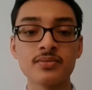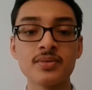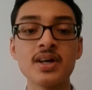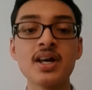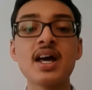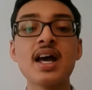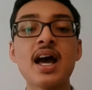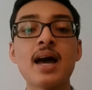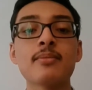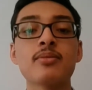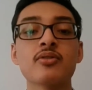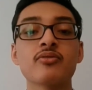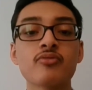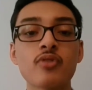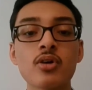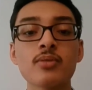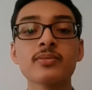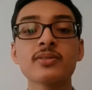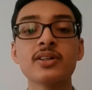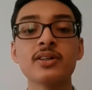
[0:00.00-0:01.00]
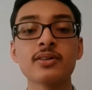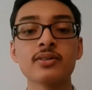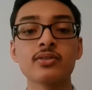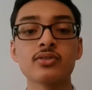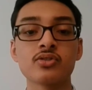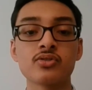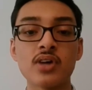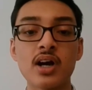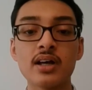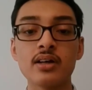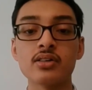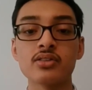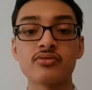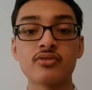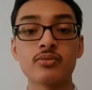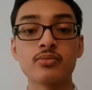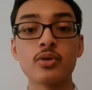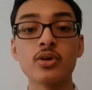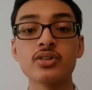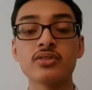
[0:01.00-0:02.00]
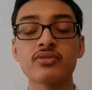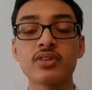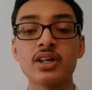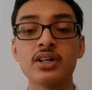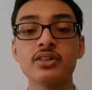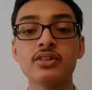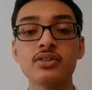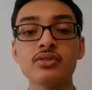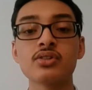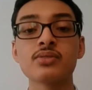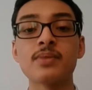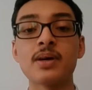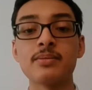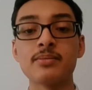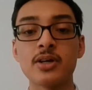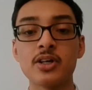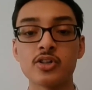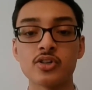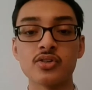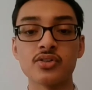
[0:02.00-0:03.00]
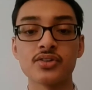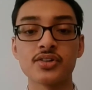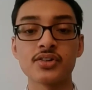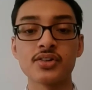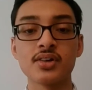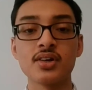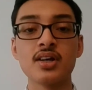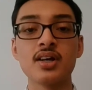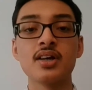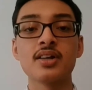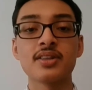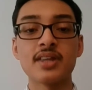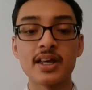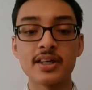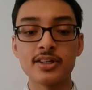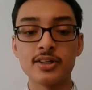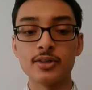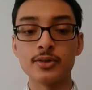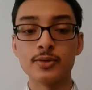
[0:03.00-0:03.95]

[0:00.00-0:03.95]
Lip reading: and perform clinical trials for point-of-care use by patients. Thank you.